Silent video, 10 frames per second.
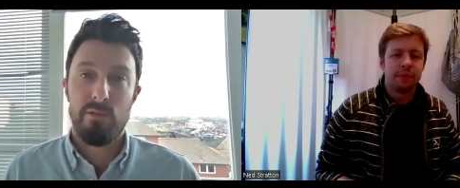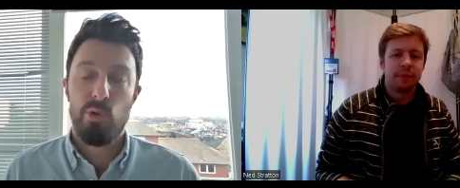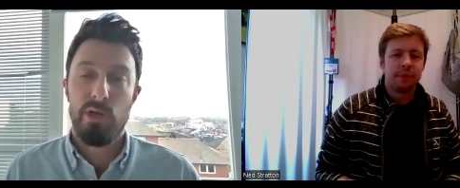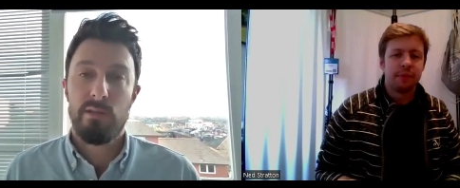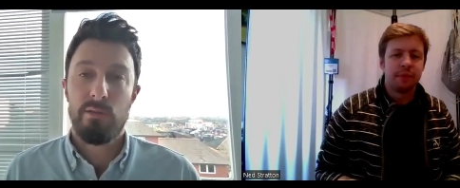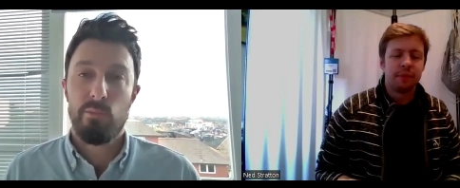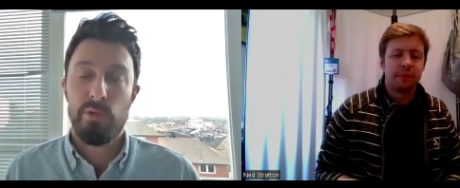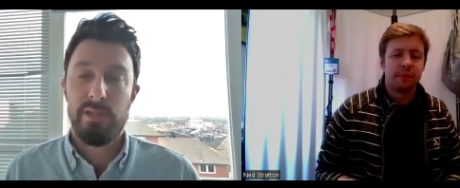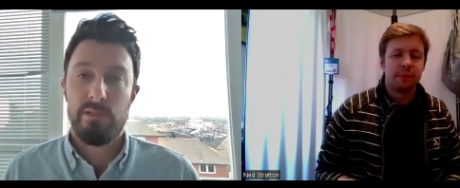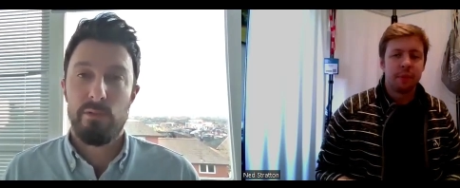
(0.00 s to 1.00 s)
Speaker 1: of the work that
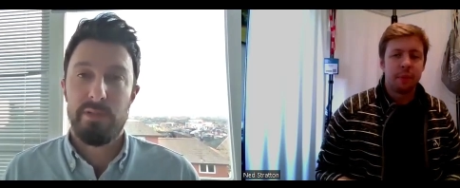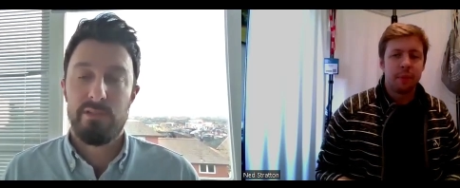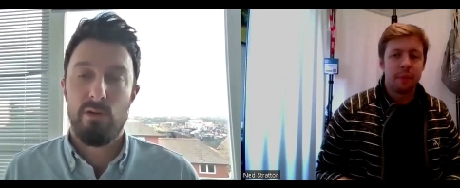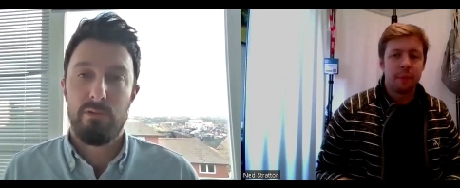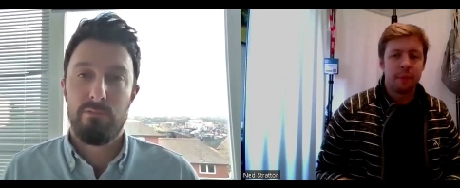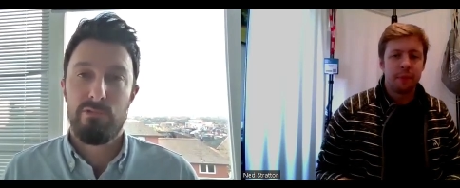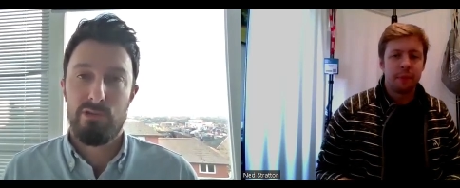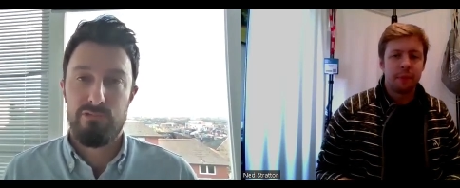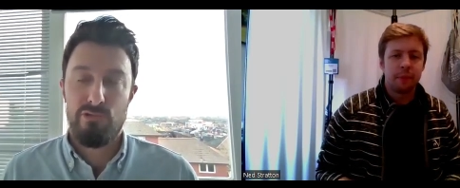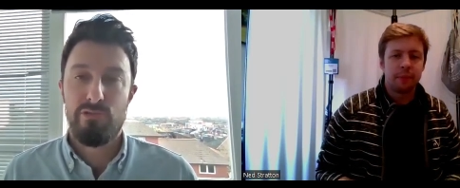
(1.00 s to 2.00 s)
we do is not
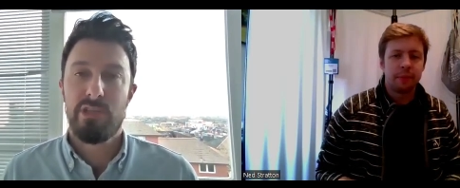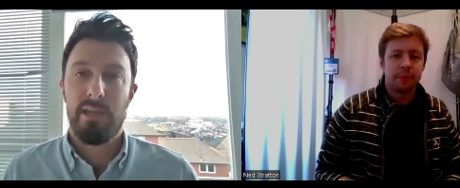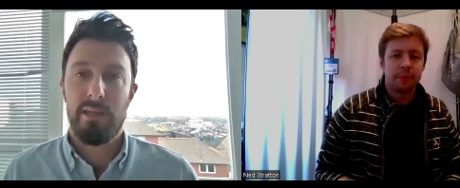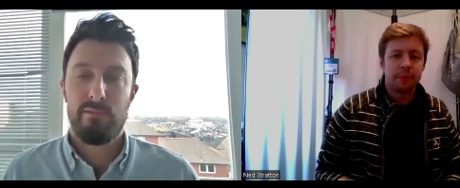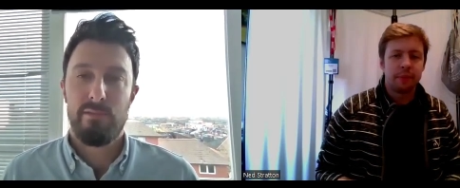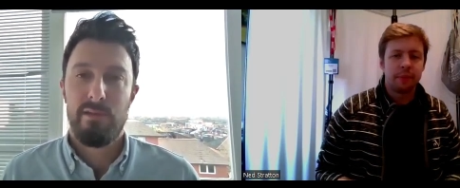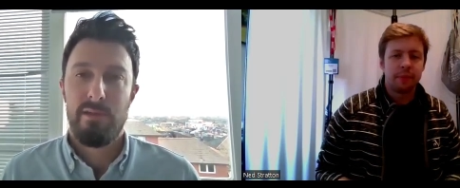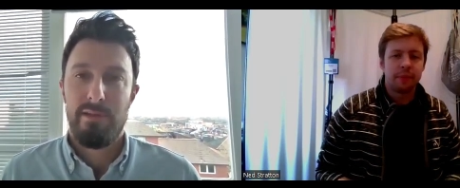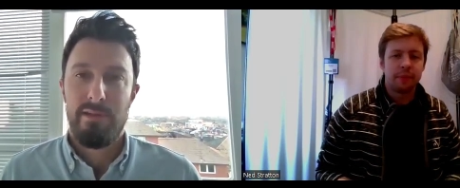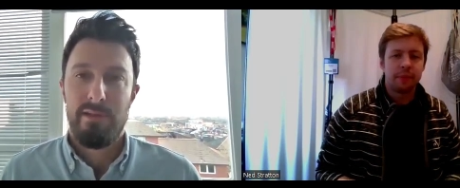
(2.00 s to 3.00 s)
recruiting
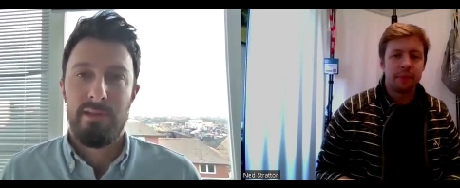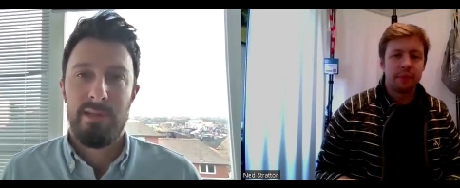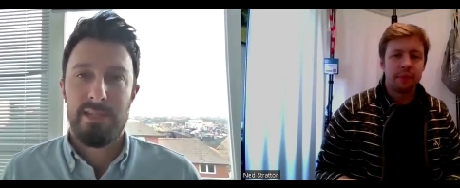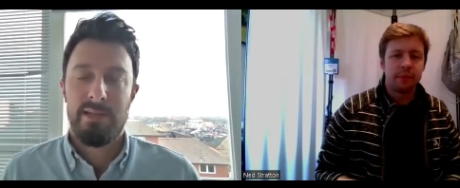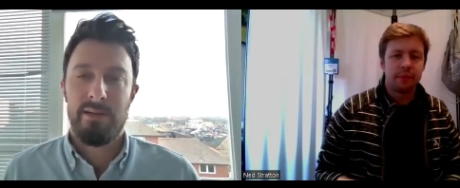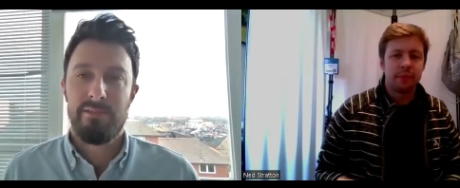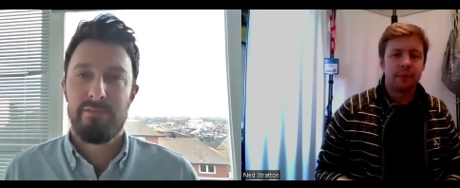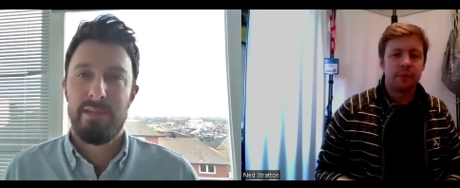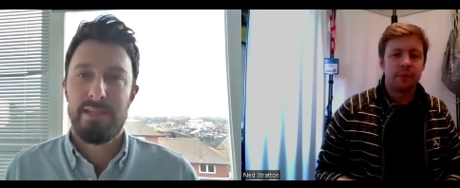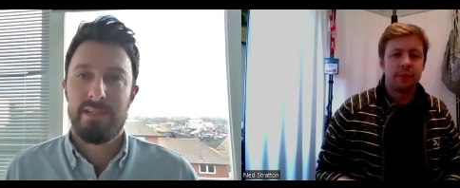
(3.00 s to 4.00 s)
it's kind of
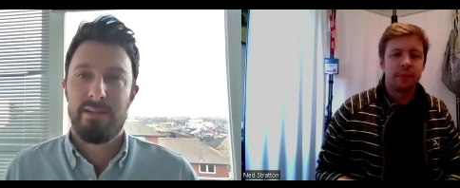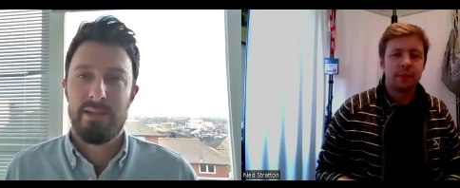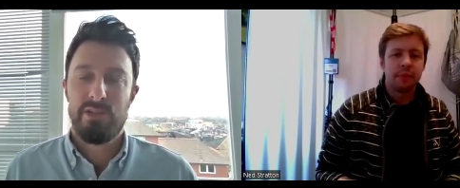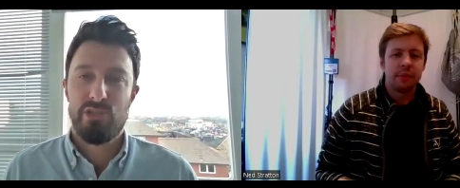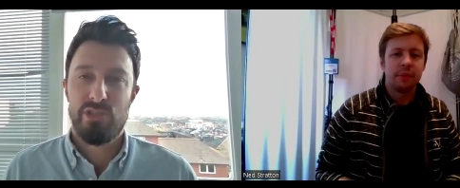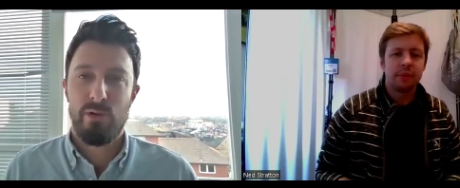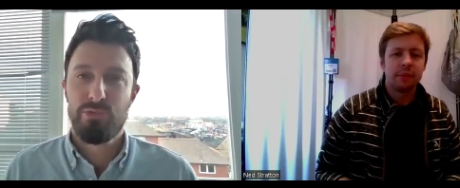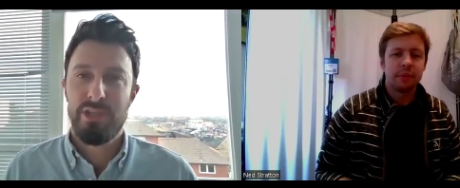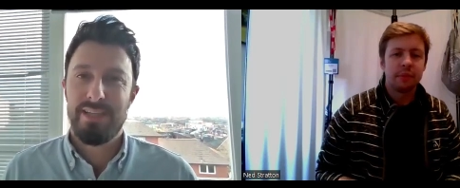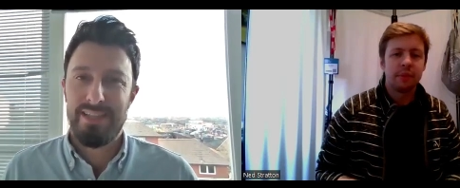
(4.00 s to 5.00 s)
it's kind of
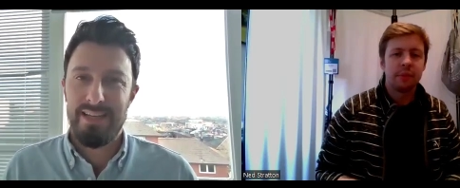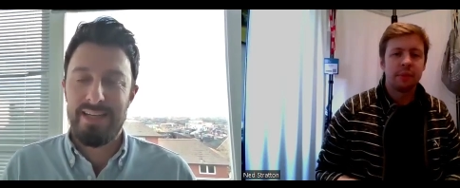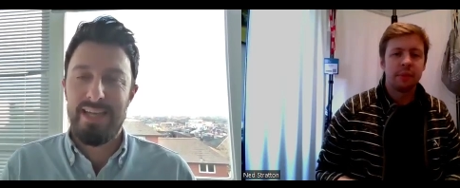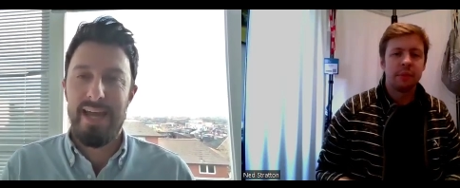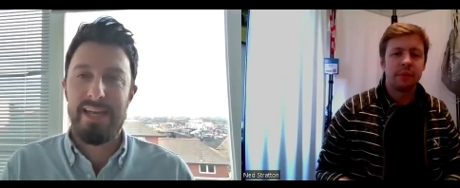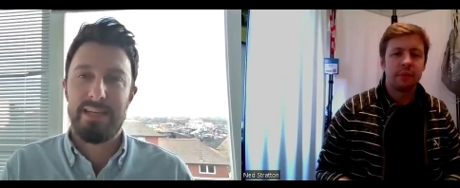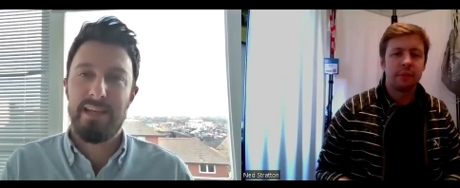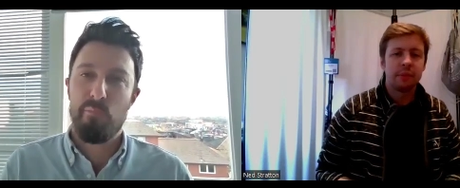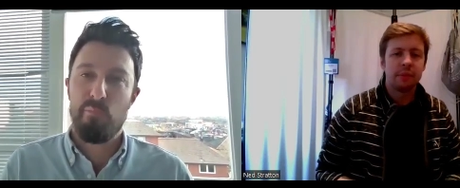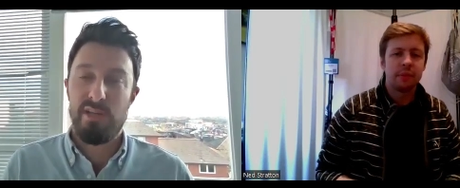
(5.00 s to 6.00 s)
consulting and, and getting a
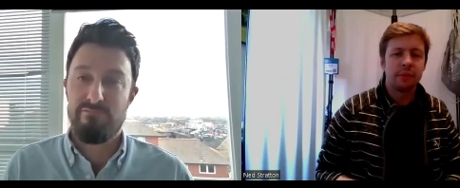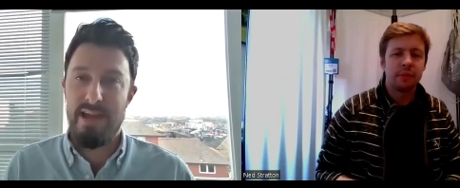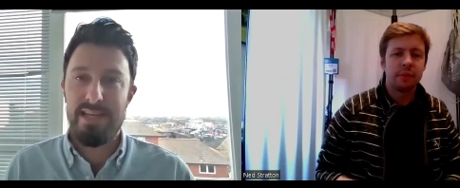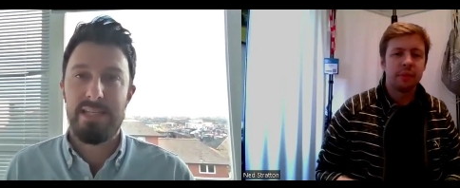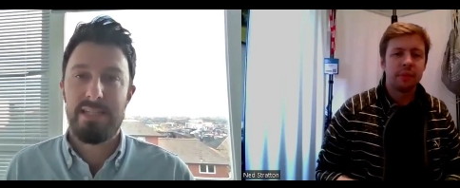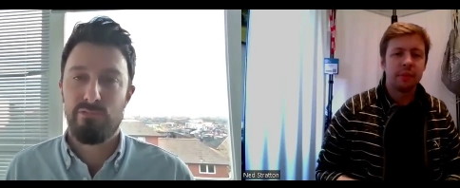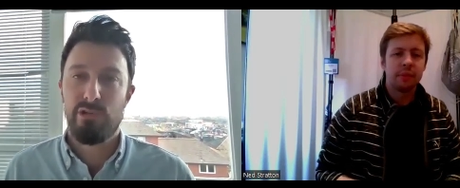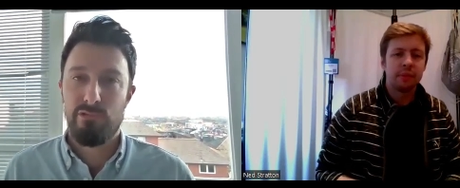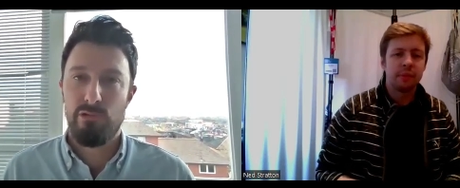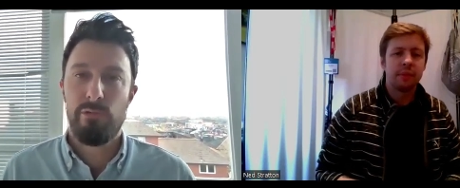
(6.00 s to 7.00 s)
company ready to
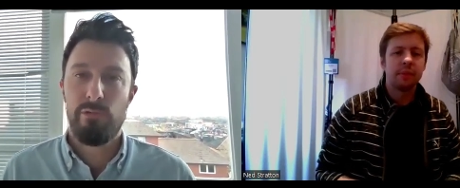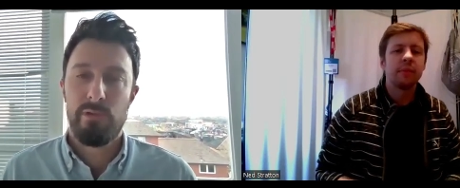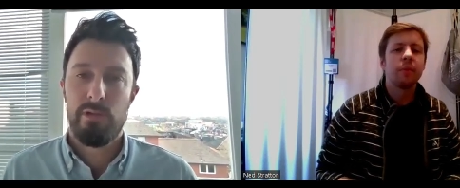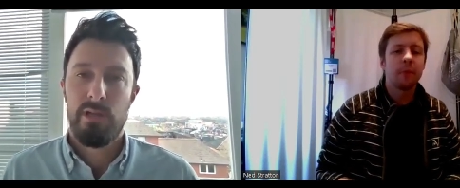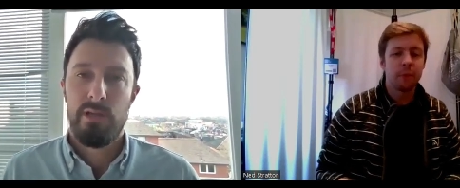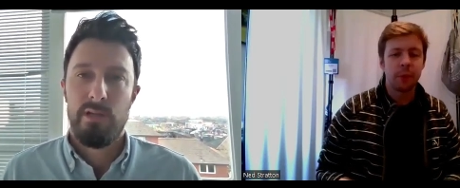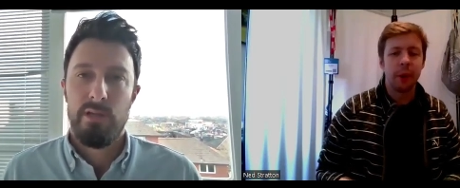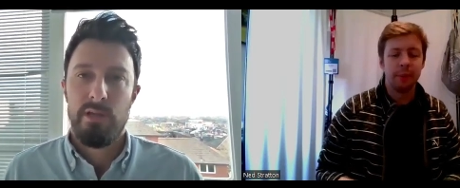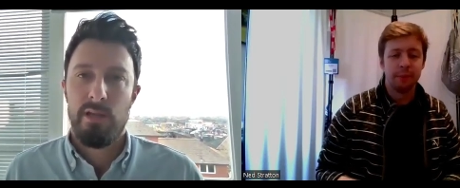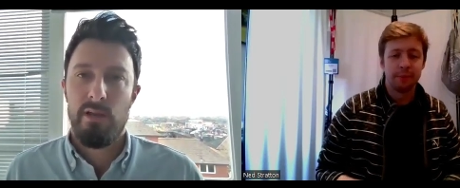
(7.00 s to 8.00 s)
recruit mm-hmm.